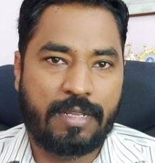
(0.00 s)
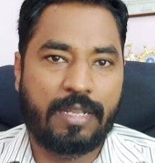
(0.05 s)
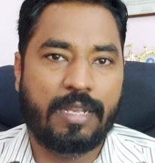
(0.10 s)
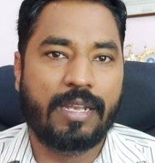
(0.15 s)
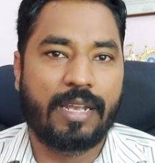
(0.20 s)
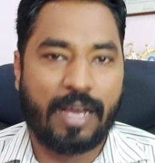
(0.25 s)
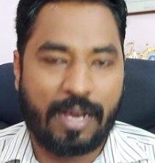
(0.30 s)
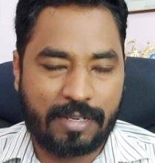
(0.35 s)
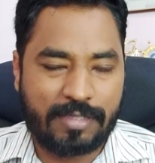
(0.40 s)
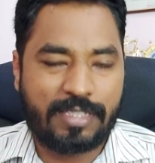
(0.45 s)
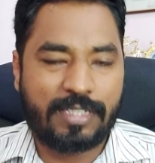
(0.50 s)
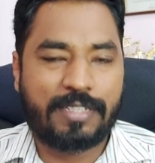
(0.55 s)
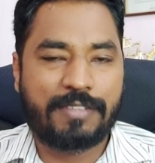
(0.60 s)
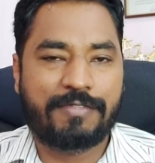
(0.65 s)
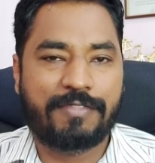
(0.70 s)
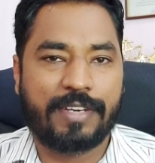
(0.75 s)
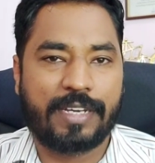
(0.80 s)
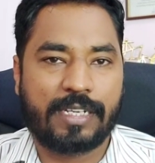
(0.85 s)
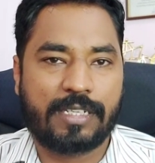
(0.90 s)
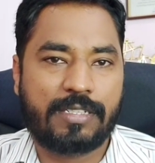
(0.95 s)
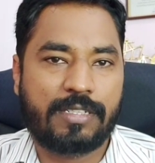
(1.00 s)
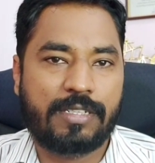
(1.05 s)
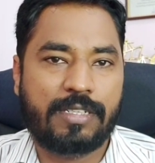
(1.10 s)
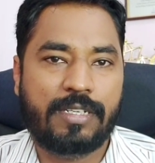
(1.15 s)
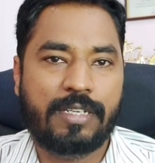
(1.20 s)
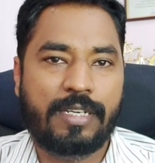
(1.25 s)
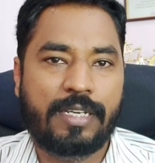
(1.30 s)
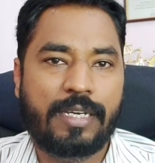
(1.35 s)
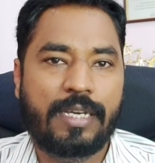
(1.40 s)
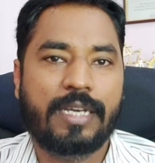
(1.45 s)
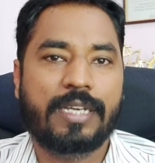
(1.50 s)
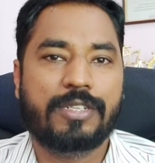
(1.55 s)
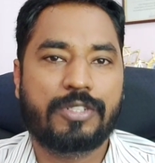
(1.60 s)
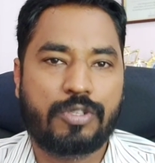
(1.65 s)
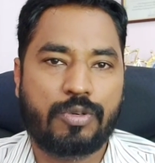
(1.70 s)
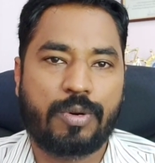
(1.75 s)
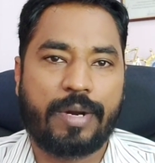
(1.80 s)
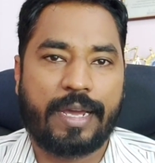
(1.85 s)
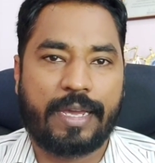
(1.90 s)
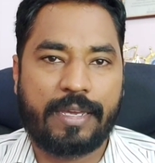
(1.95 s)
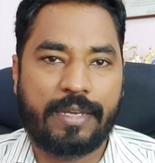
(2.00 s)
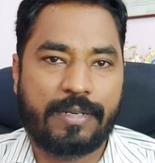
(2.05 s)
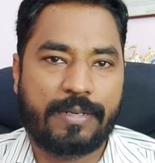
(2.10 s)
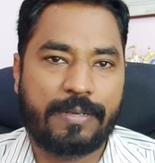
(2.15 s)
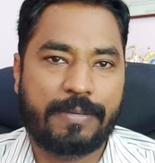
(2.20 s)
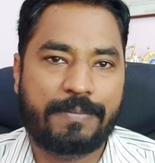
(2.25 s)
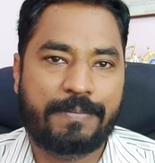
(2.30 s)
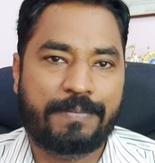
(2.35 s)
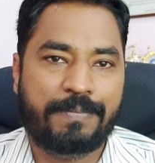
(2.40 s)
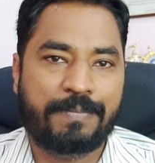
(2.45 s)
log the defect, and track it.